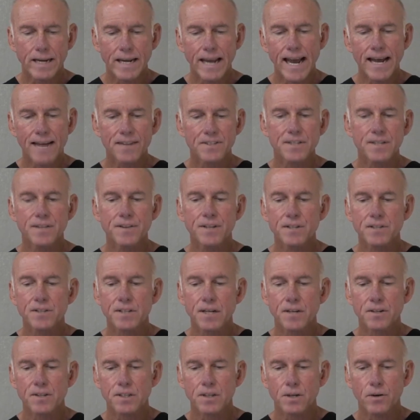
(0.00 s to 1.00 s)
or cats. And
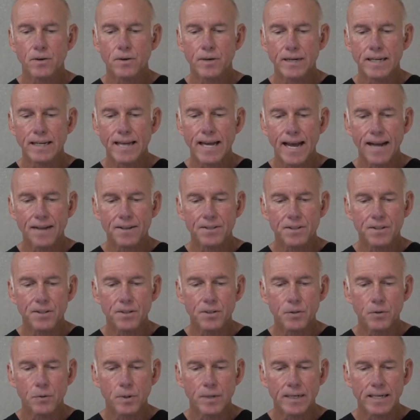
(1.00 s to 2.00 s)
this does occur in
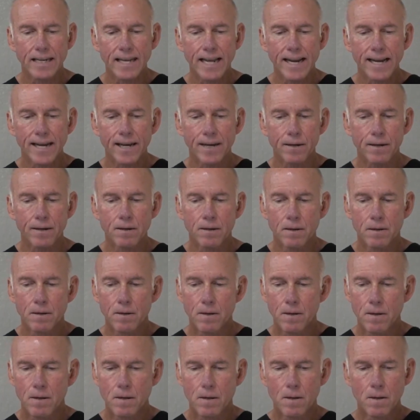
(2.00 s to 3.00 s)
cats too, and can.
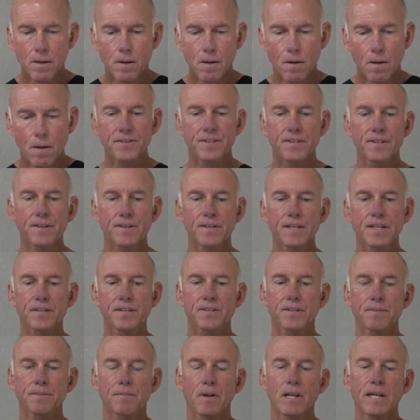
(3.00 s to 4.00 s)

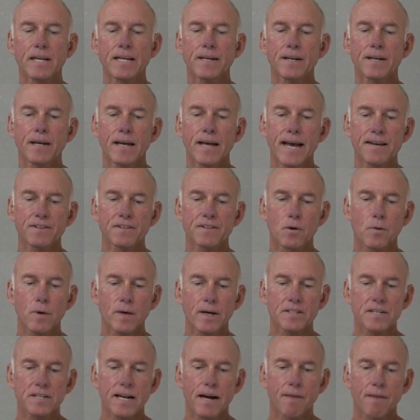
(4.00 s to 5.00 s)
This Melinda has
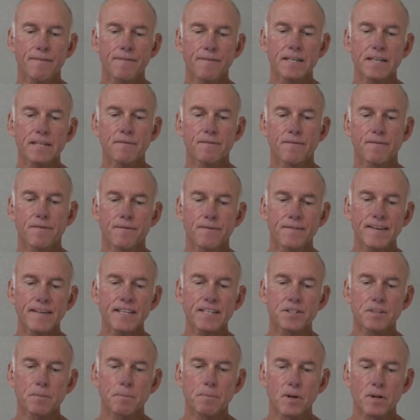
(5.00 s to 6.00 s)
a question: how
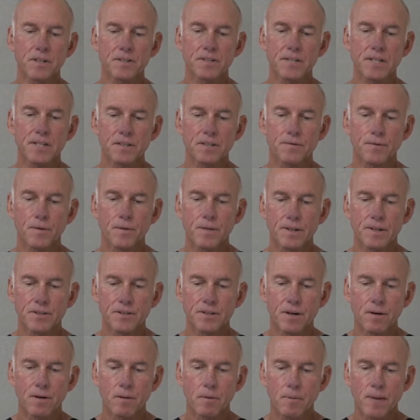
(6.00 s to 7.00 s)
feasible is this for
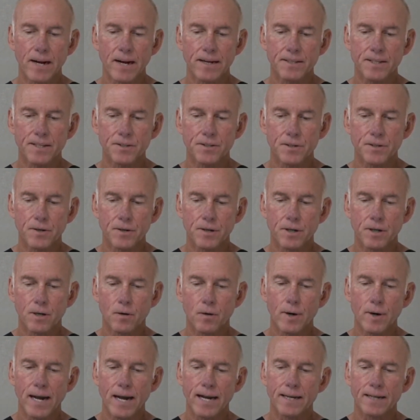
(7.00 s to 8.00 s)
the general practitioner
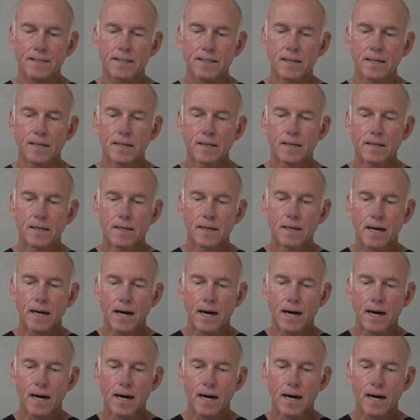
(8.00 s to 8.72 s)
to correct,